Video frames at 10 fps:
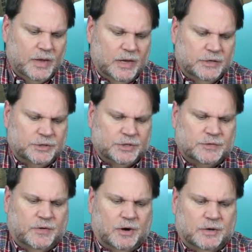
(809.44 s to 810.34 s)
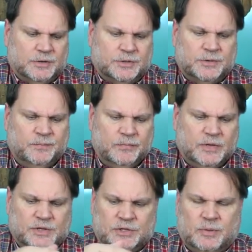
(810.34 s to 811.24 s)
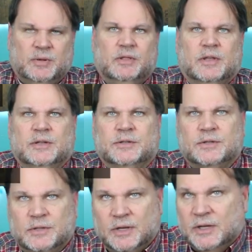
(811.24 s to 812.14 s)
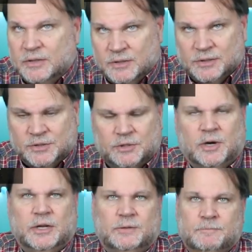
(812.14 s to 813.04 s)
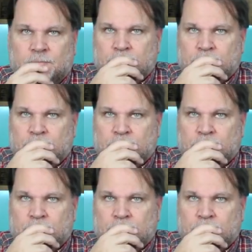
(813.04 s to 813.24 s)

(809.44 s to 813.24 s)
Yeah, just as far as sipping these neat, just straight,